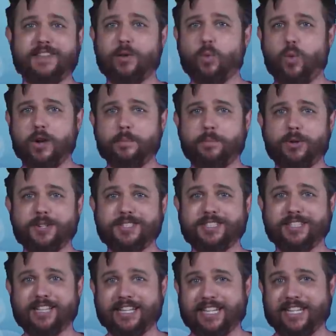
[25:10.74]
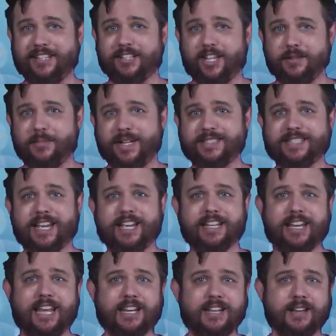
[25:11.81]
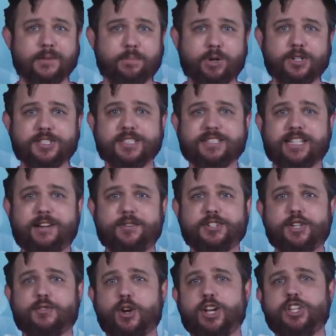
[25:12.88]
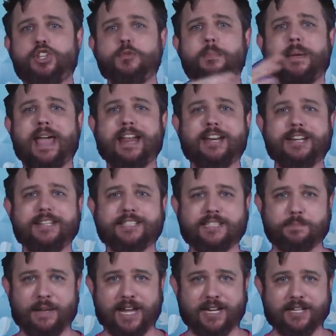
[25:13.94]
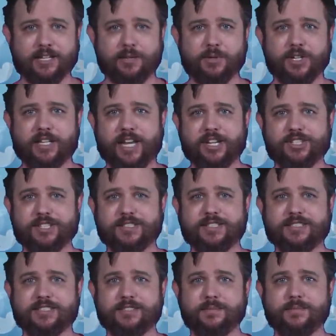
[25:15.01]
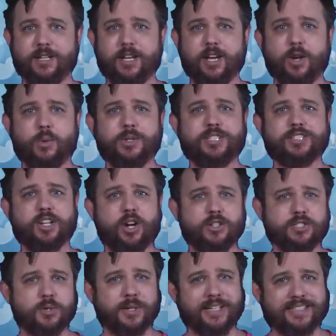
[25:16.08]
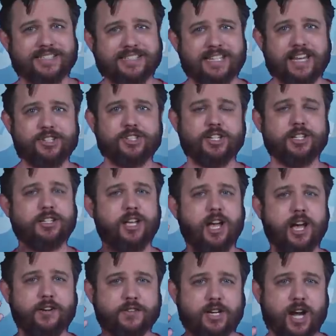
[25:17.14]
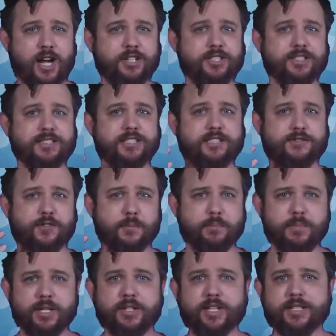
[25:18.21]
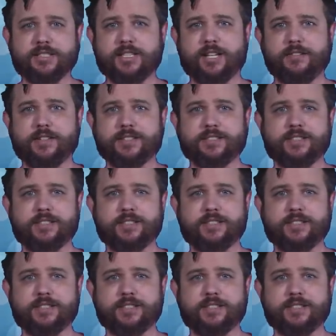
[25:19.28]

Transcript: And that one person like Elon Musk can purchase leverage over a humanity spanning communication system, which is also an extension of consciousness for millions of